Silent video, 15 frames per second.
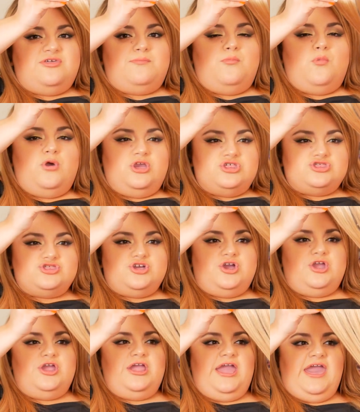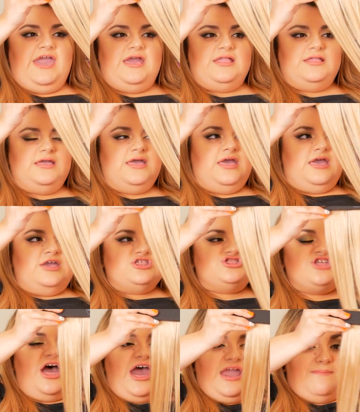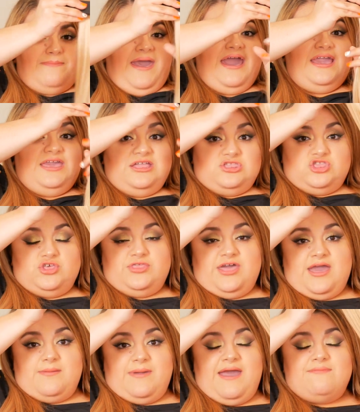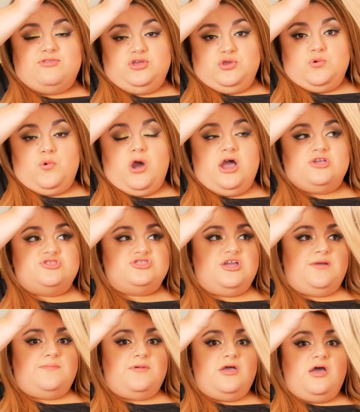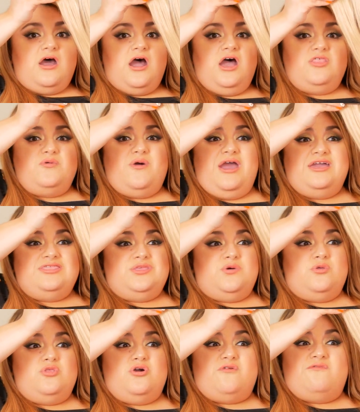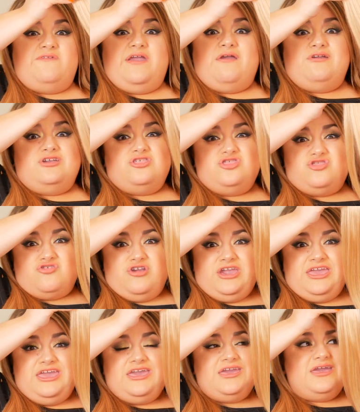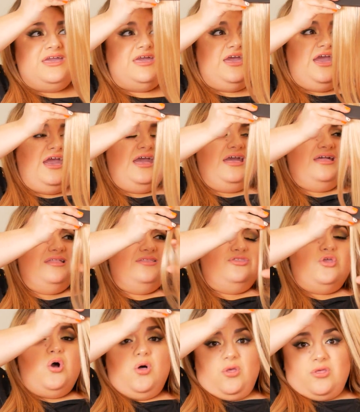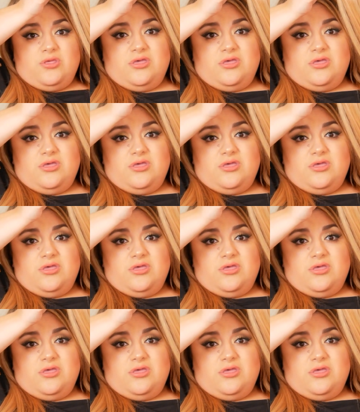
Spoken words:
moisture and shine back into them after you wash them. Otherwise, they'll look very stringy and dull.